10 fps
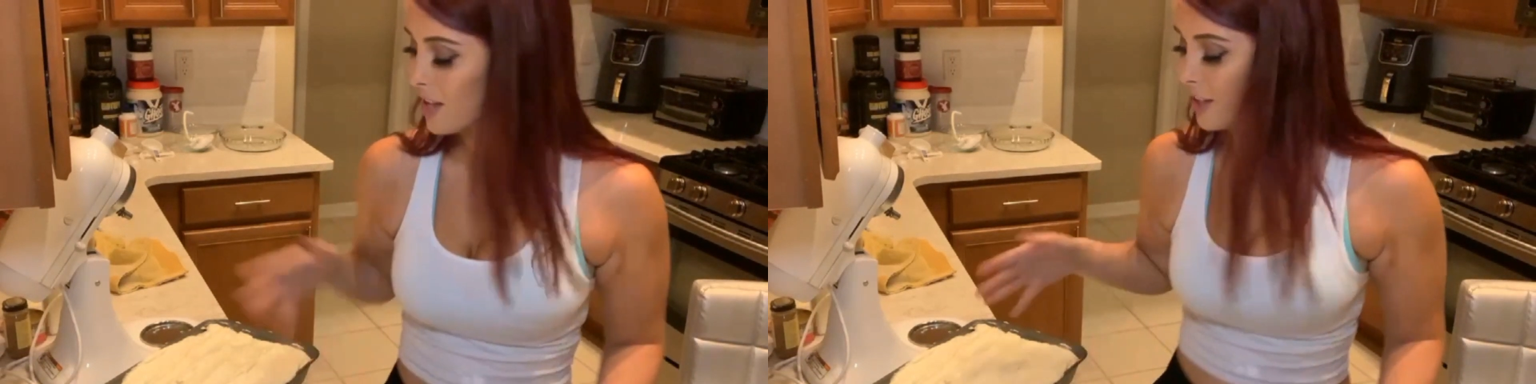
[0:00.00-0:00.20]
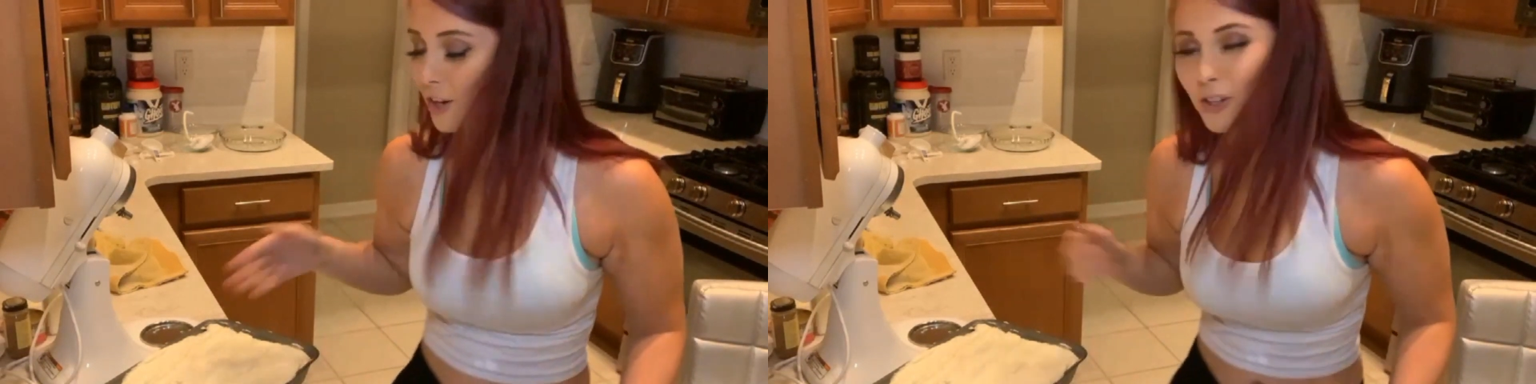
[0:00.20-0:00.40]

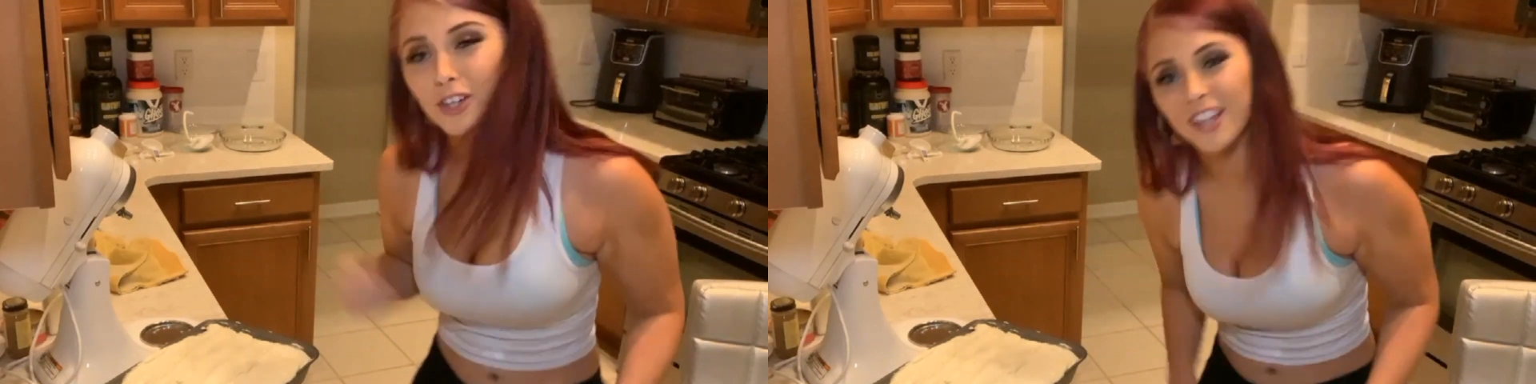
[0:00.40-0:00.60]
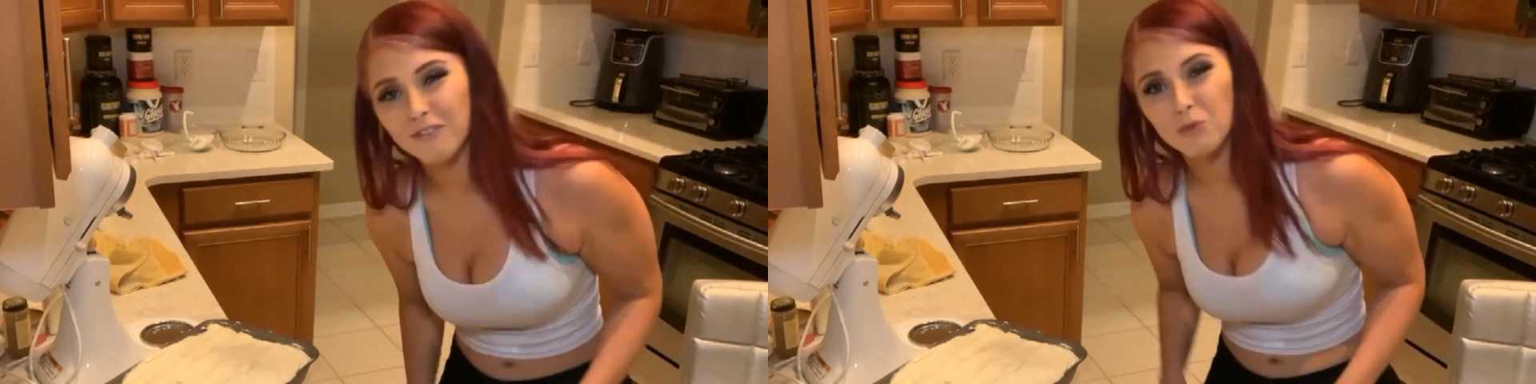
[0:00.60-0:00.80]
Now you're
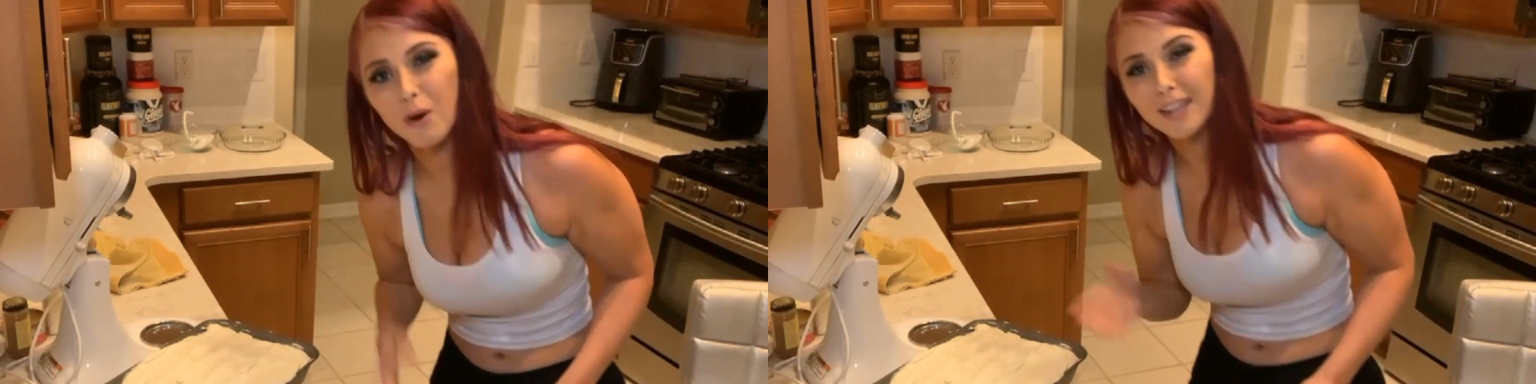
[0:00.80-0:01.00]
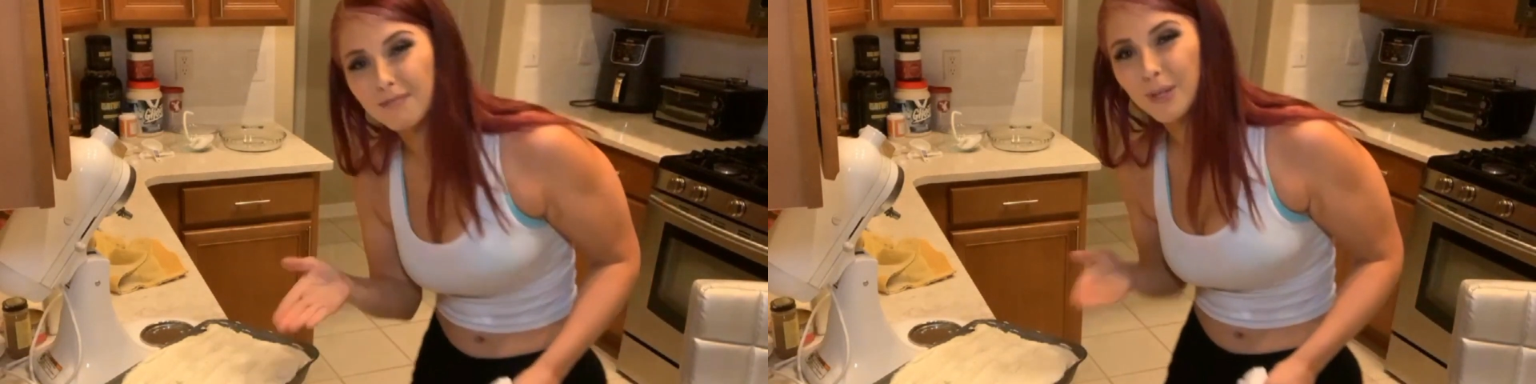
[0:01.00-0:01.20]
gonna have to
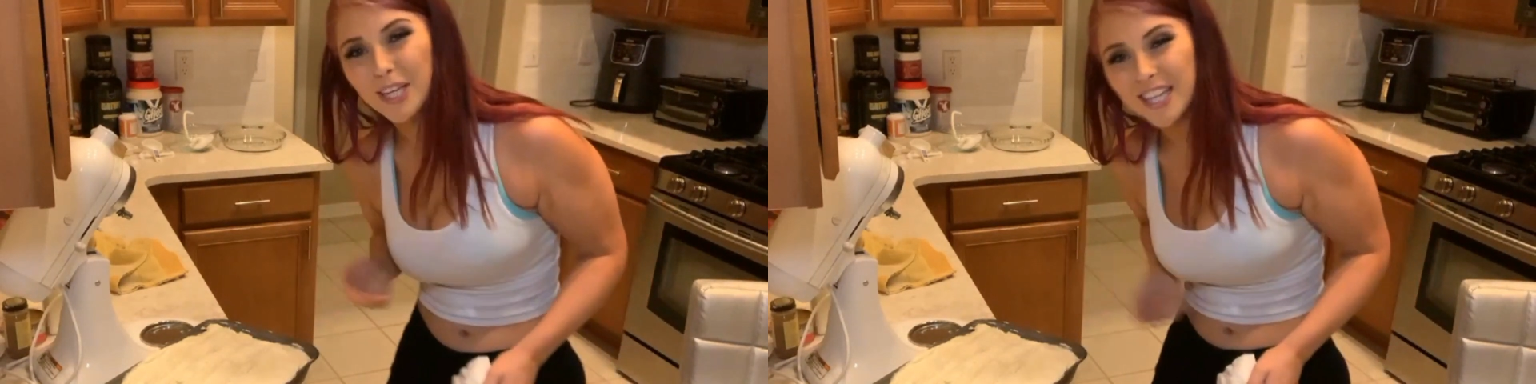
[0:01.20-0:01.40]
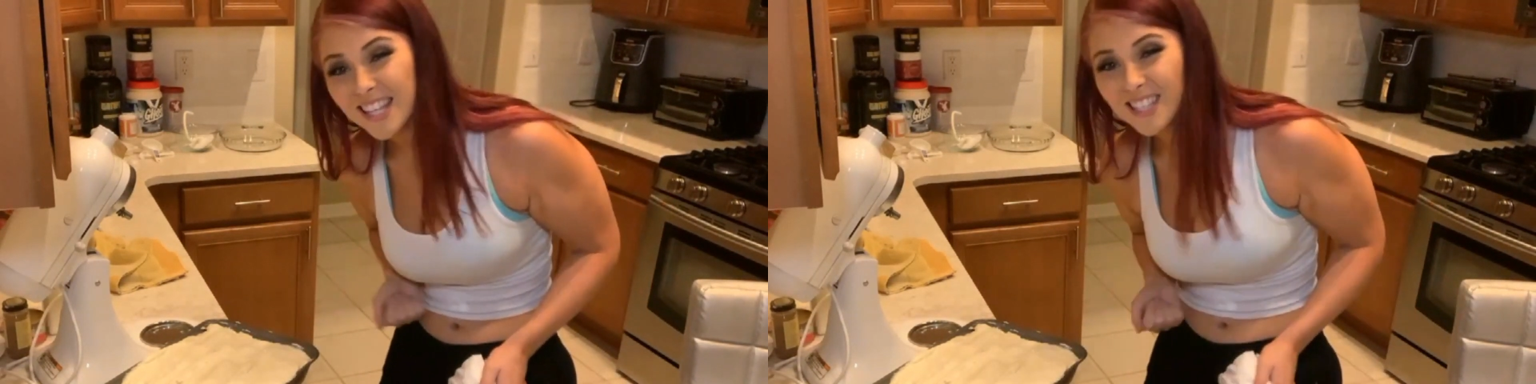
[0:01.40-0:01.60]
watch me
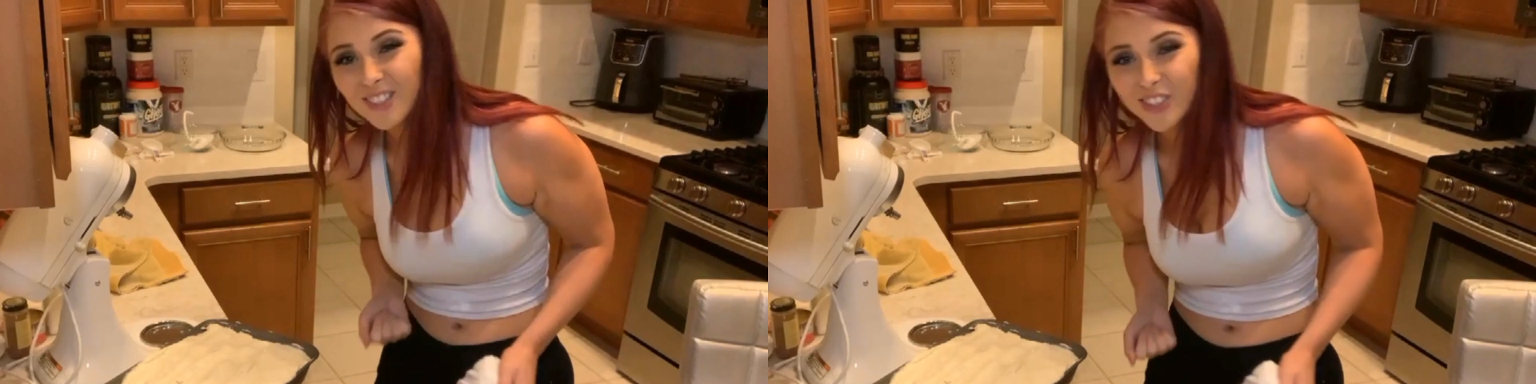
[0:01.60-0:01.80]
eat this